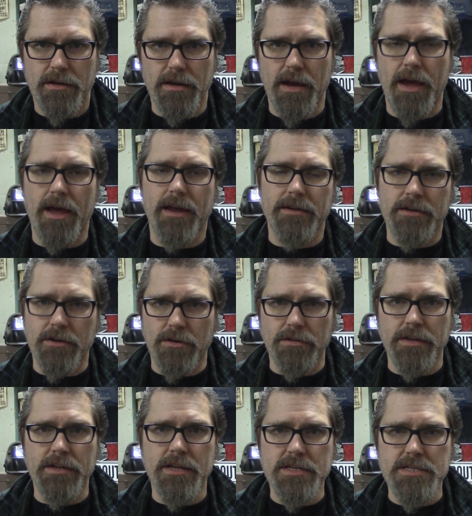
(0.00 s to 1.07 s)
And
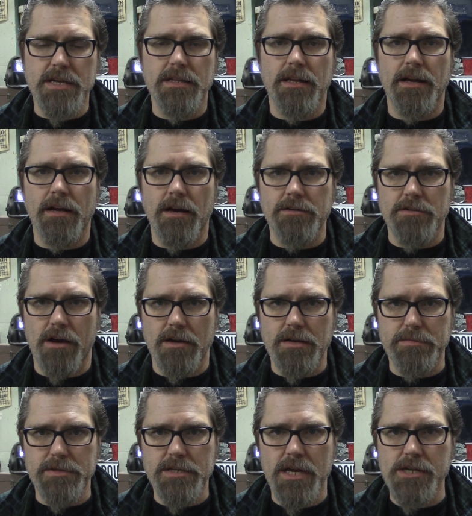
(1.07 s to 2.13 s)
then they say, then I got
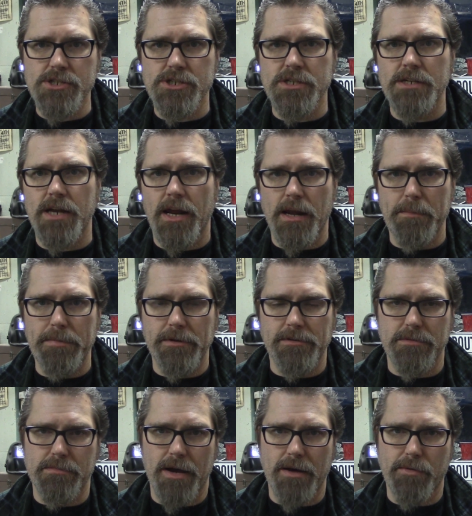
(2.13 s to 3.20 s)
documentation and I built
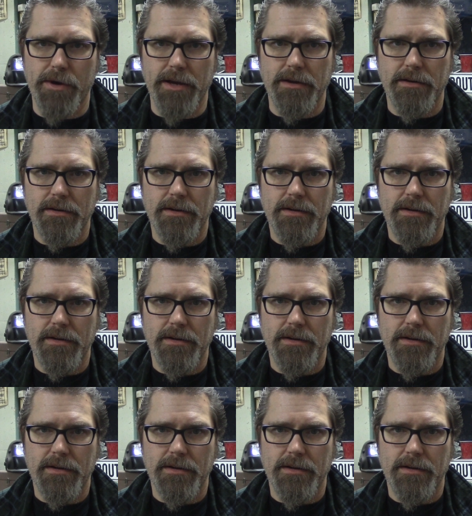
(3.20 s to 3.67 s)
it my way.